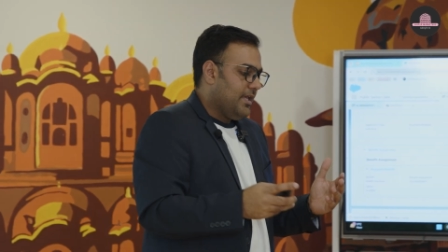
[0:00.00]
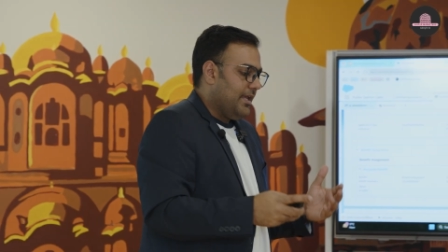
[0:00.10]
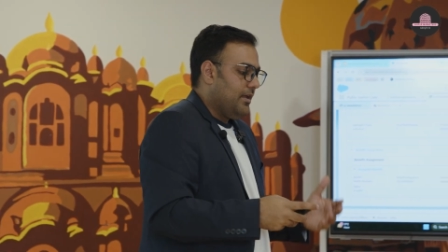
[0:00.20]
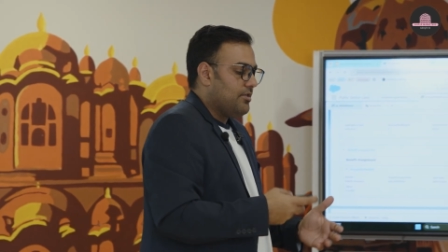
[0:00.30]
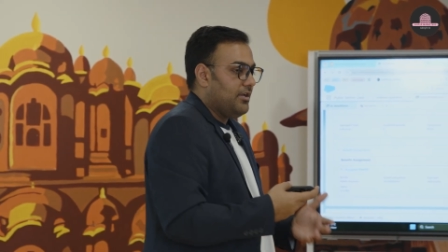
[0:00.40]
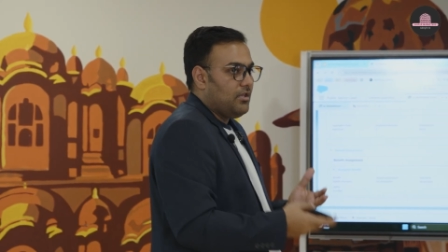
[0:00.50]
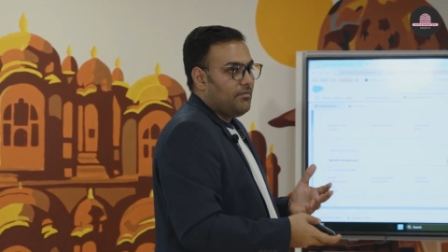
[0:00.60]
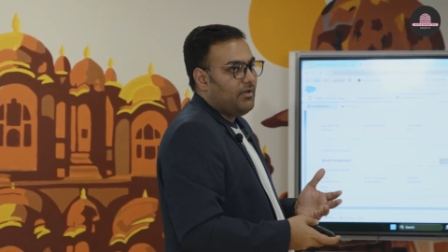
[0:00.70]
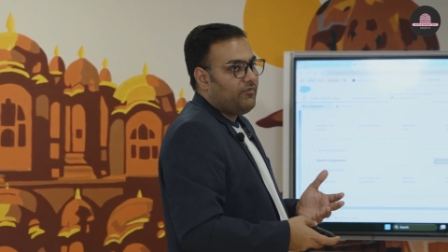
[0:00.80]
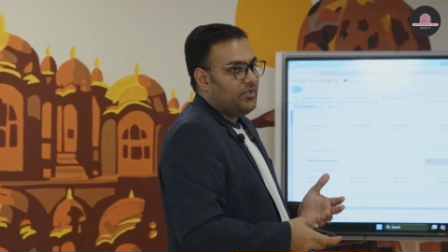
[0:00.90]
he is
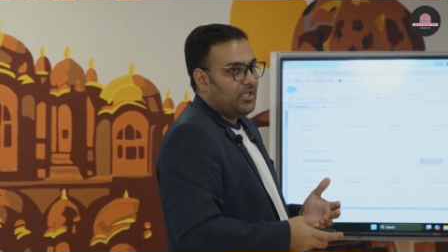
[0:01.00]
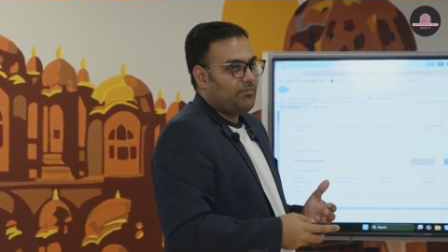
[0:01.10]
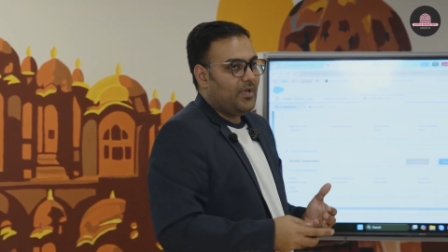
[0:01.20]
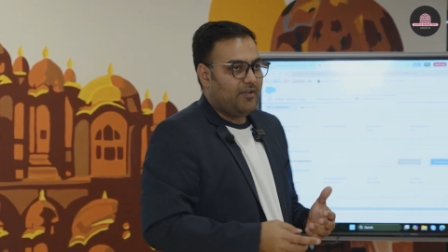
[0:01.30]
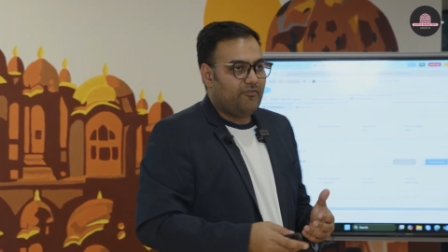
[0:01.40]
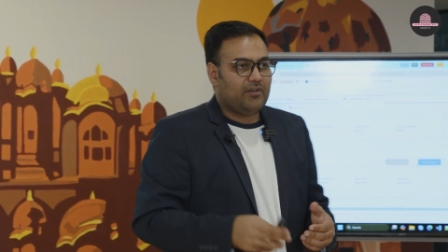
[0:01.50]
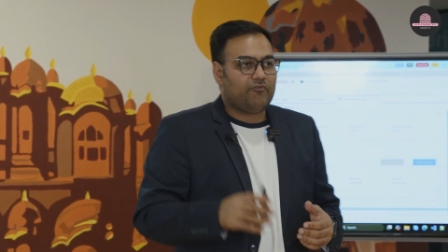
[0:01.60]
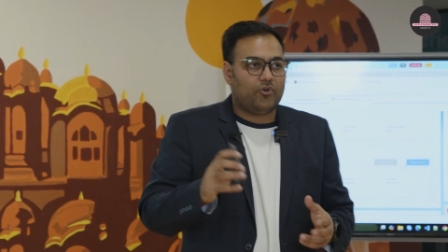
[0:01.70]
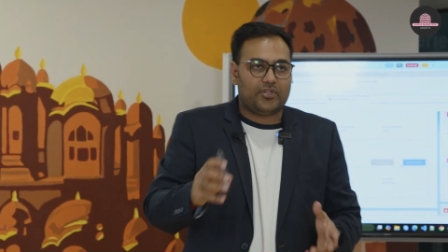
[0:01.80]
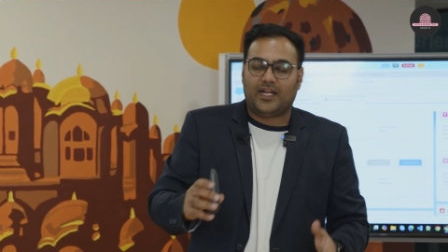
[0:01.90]
eligible for these benefits.
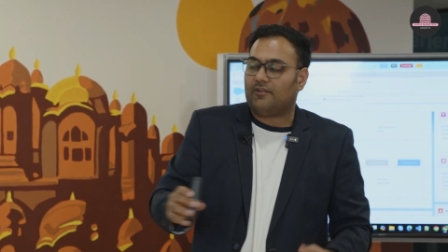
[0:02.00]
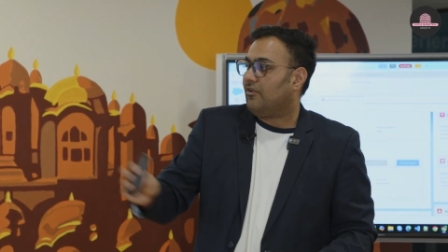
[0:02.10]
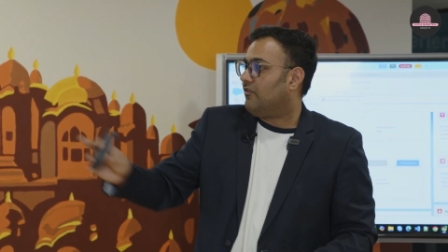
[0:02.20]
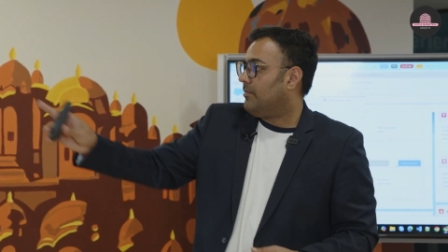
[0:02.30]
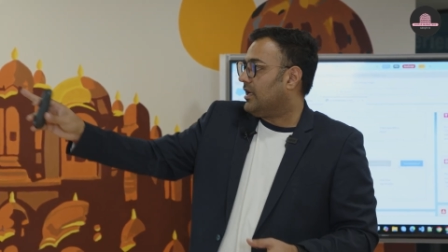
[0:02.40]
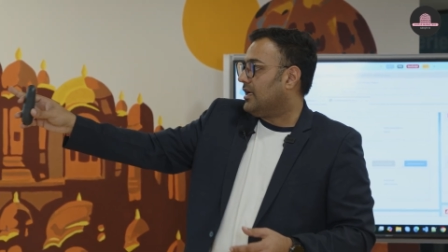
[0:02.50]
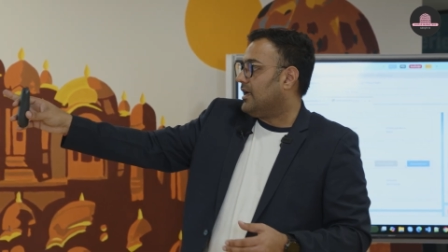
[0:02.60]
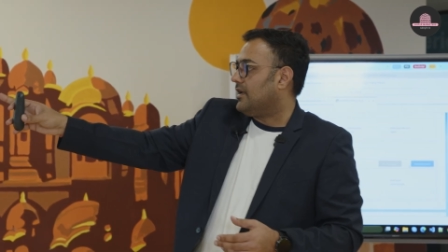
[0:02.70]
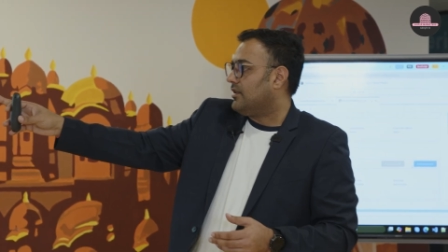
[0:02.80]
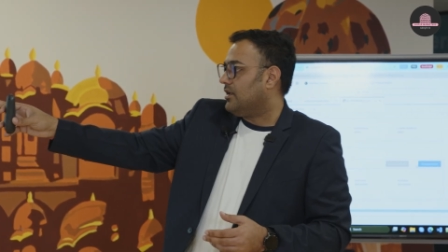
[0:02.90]
For that, we will be
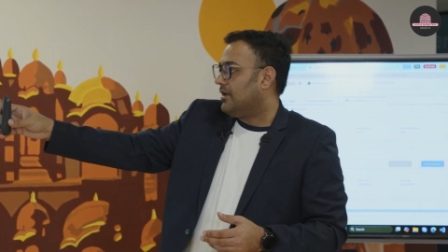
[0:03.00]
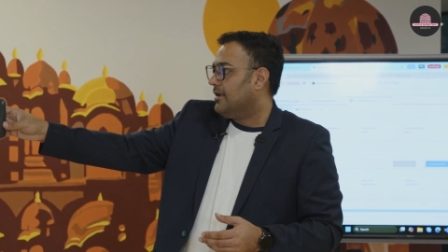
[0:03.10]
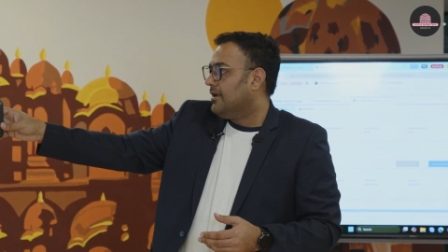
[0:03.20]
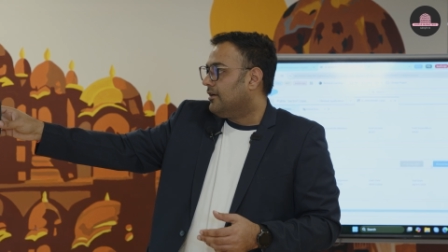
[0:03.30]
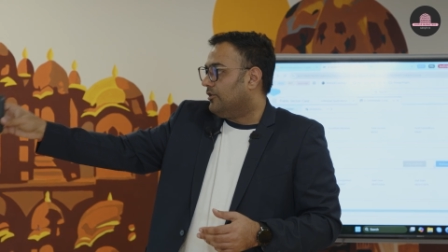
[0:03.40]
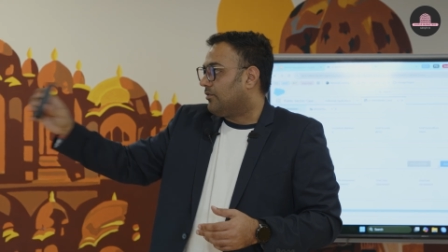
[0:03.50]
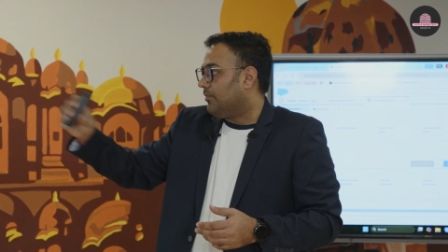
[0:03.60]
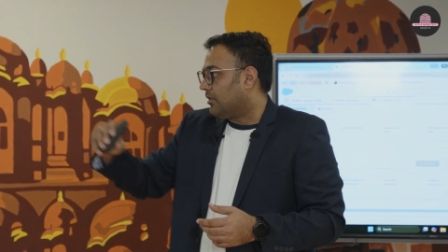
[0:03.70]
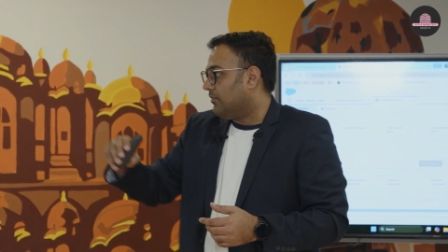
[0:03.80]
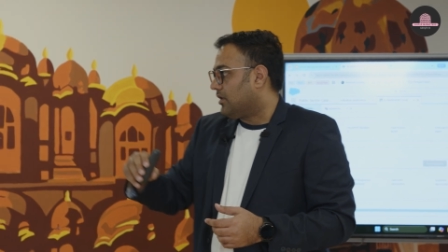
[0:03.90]
creating the
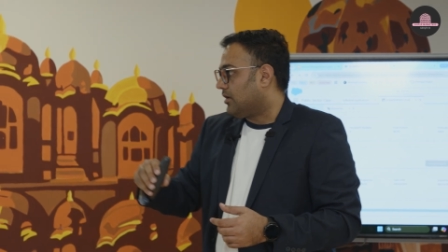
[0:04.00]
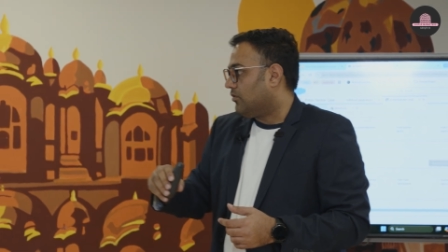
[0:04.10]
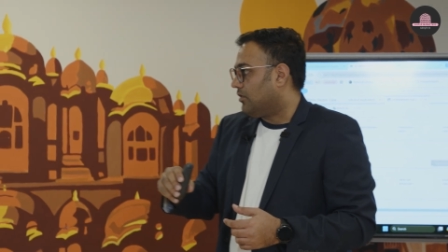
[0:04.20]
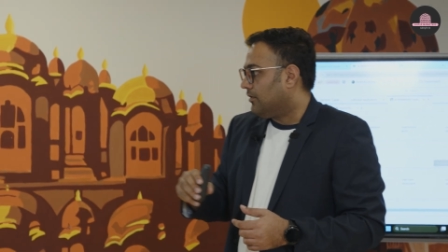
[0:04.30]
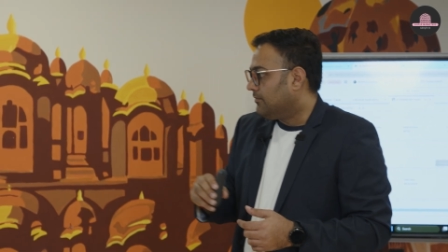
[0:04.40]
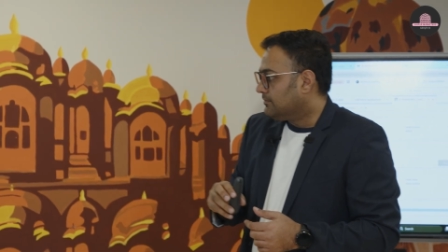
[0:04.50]
disbursements record.